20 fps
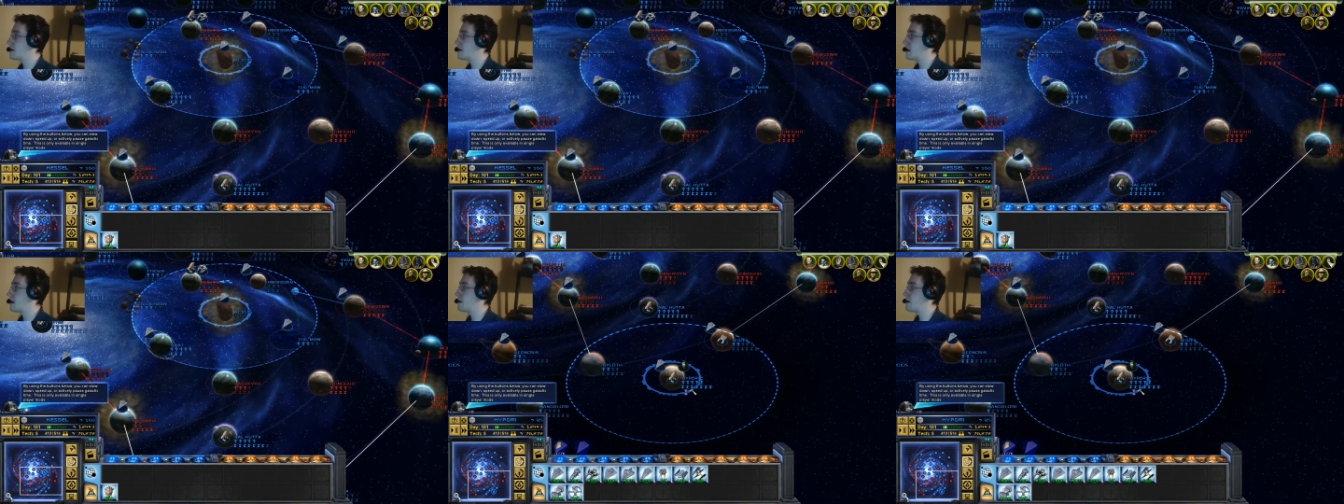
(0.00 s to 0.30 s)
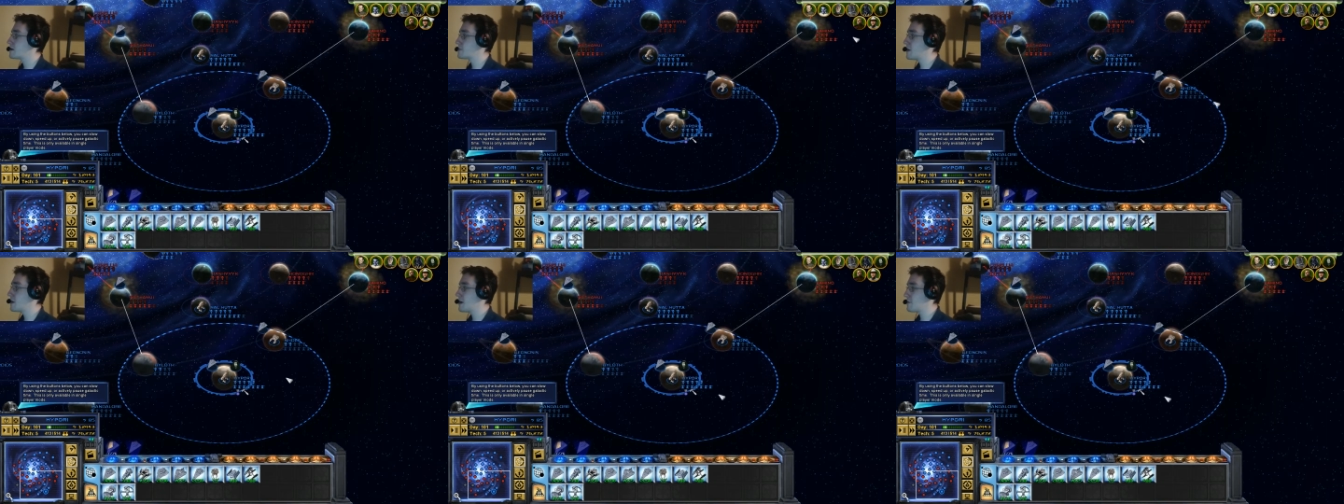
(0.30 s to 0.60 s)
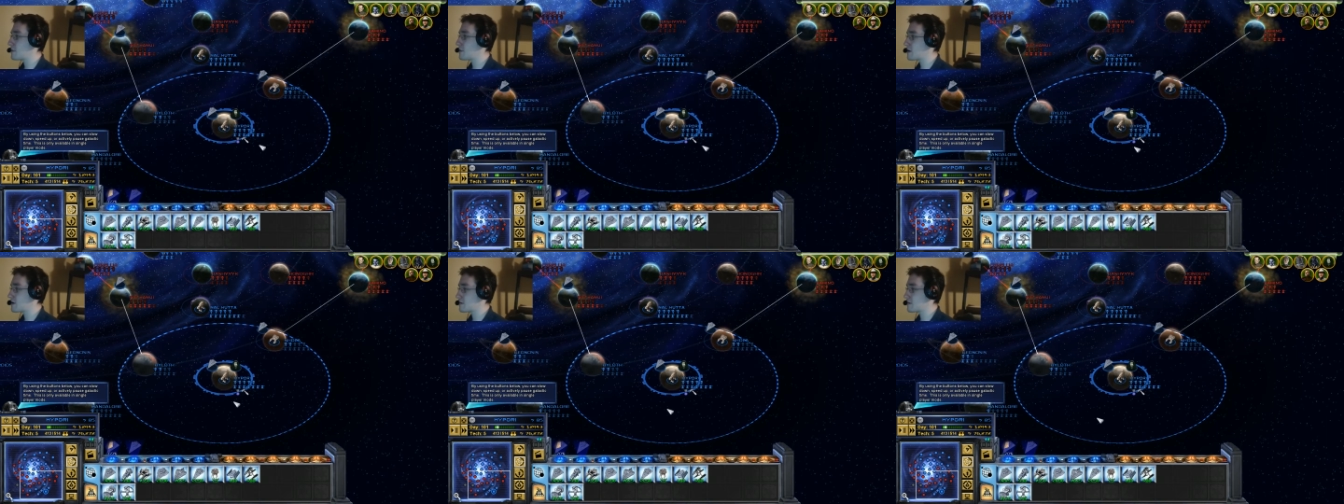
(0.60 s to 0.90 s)
How's my
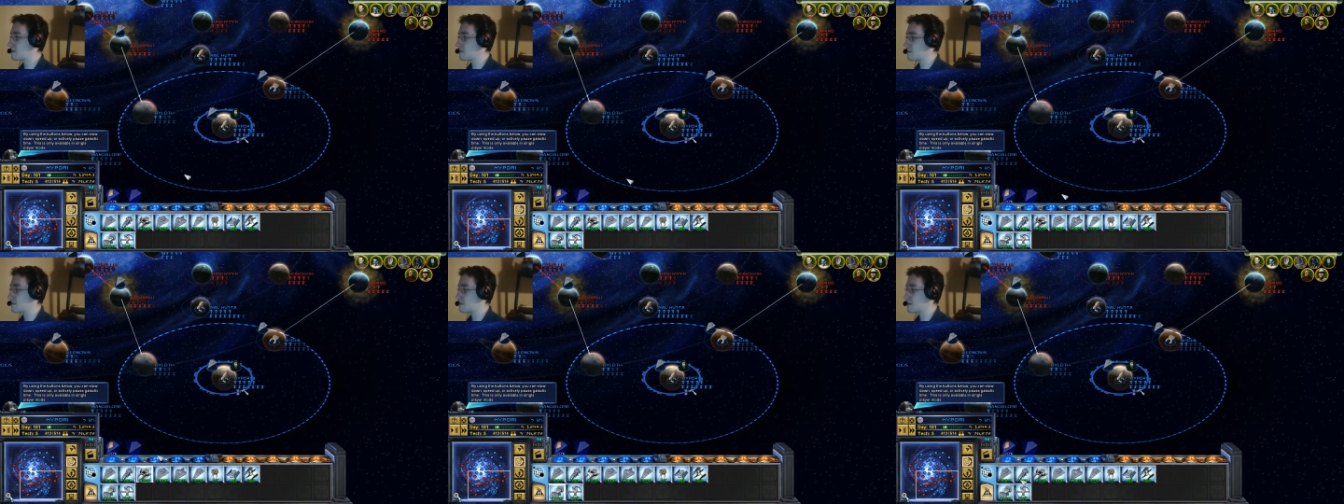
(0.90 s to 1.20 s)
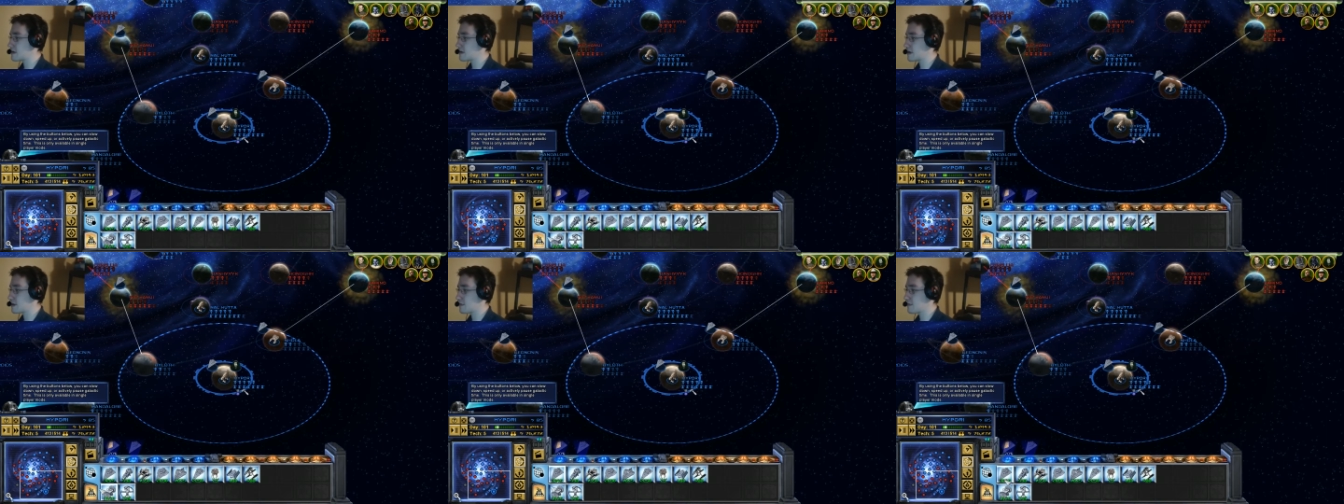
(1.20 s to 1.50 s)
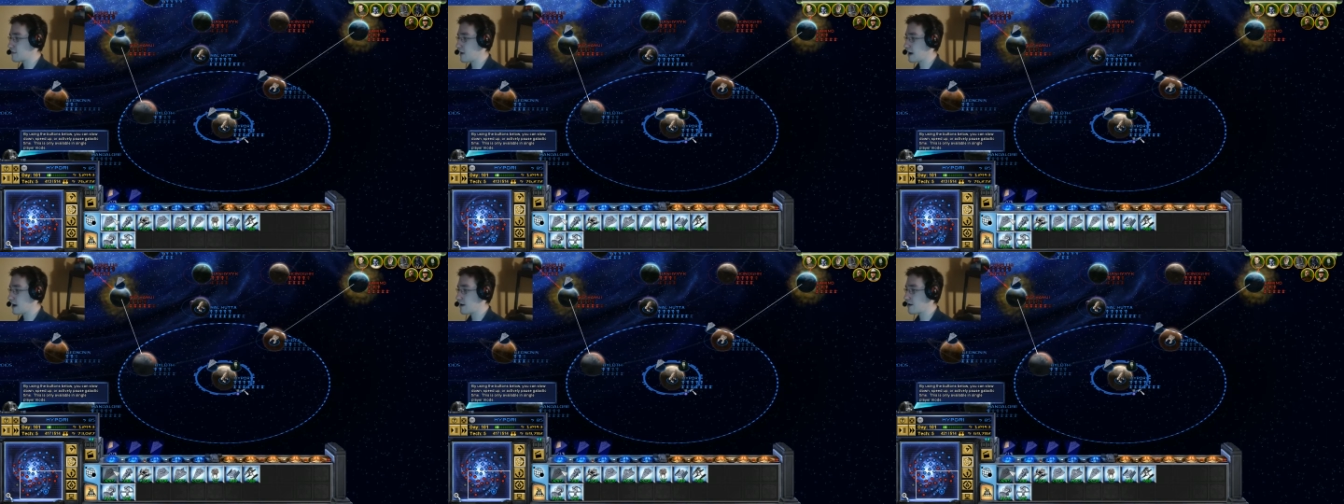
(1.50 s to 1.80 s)

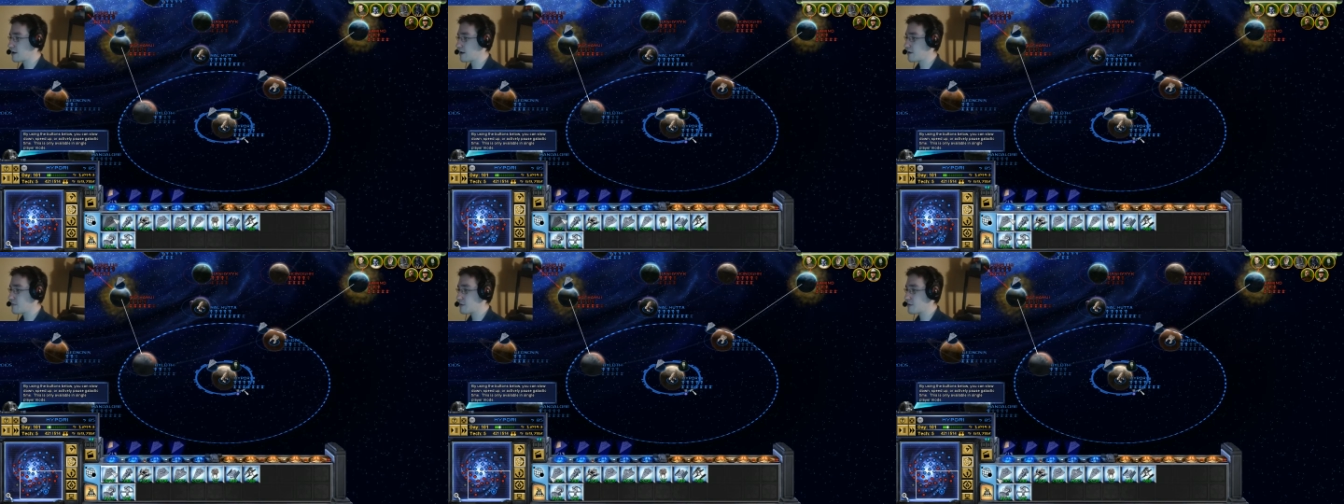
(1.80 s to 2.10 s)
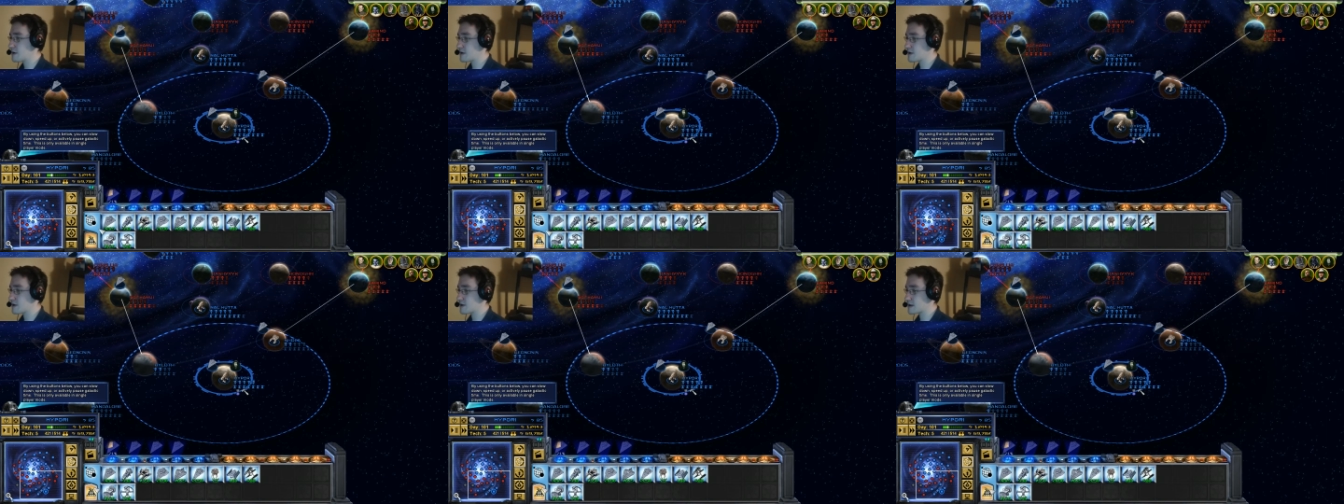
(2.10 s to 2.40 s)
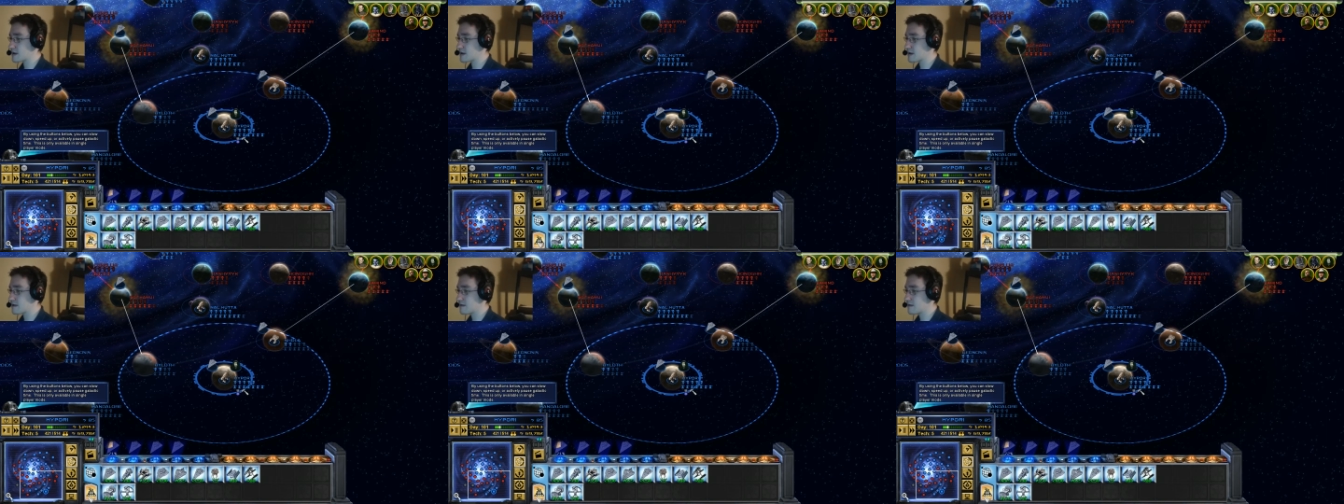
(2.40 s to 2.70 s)
Why aren't you
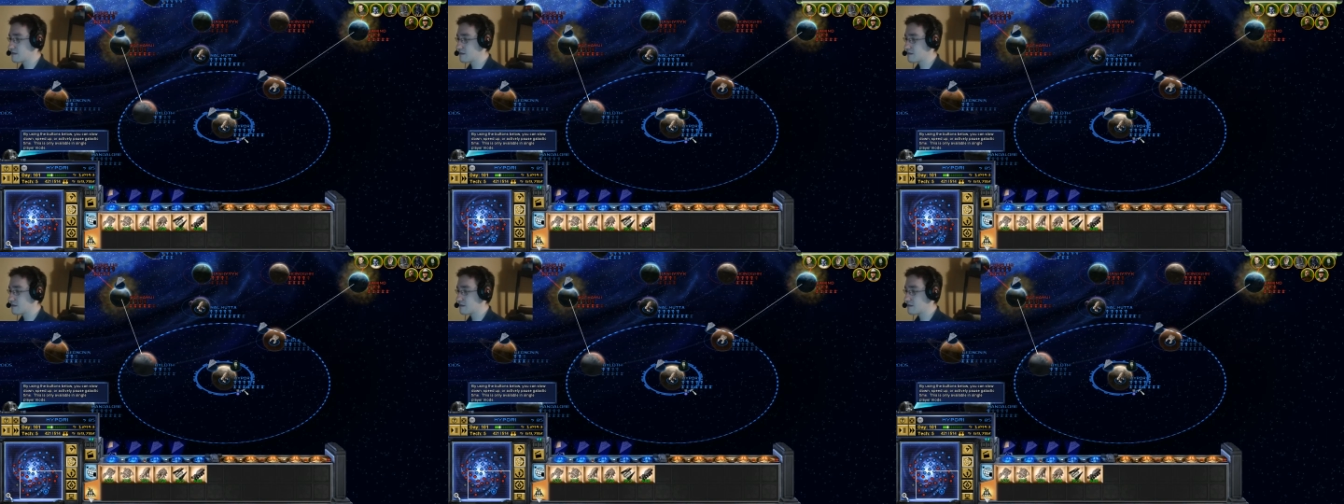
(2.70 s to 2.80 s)
producing?